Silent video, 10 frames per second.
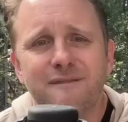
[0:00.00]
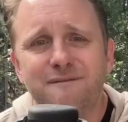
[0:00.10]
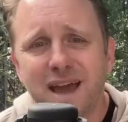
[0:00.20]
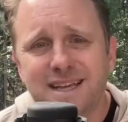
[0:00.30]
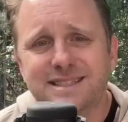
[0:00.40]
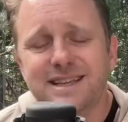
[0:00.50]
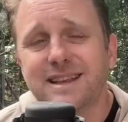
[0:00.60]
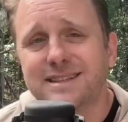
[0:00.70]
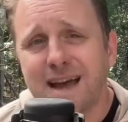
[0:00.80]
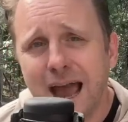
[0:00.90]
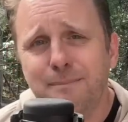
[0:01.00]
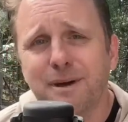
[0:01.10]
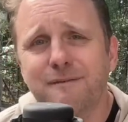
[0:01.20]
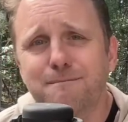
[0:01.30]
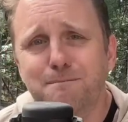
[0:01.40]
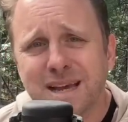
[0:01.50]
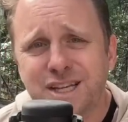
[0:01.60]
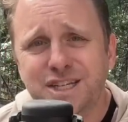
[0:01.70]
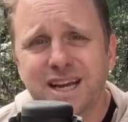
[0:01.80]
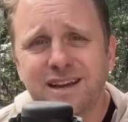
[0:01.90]
facing the type of
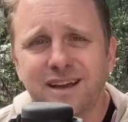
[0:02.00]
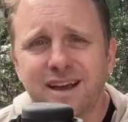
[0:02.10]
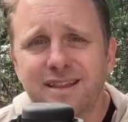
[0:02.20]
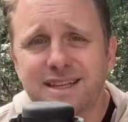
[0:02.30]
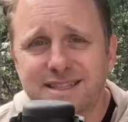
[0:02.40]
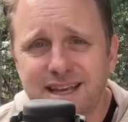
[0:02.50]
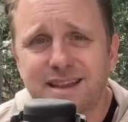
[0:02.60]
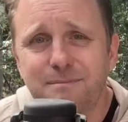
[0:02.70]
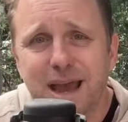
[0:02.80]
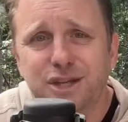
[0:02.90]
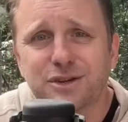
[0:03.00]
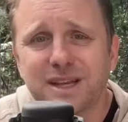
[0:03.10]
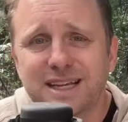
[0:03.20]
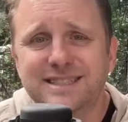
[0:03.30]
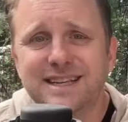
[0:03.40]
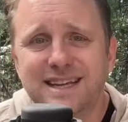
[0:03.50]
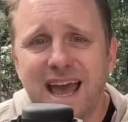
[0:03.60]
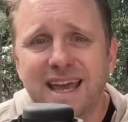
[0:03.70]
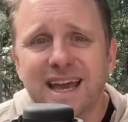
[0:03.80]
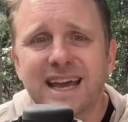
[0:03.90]
pitching that's in the major leagues
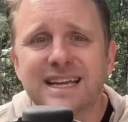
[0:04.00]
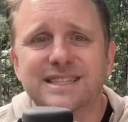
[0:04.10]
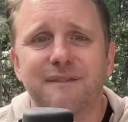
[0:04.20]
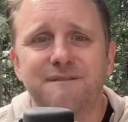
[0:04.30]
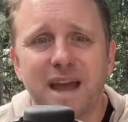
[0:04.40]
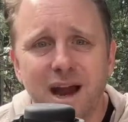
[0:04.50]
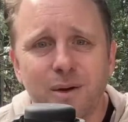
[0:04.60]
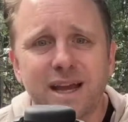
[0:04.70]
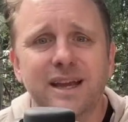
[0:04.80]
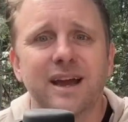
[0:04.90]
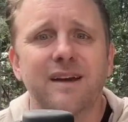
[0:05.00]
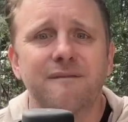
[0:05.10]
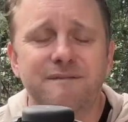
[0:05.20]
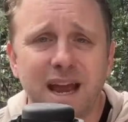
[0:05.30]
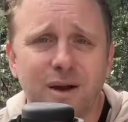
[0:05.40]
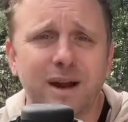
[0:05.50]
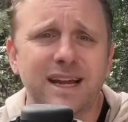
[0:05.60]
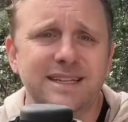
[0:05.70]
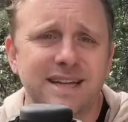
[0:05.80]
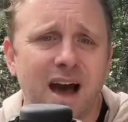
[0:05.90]
today, it's very,
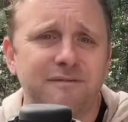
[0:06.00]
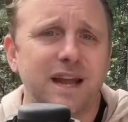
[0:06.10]
very tough.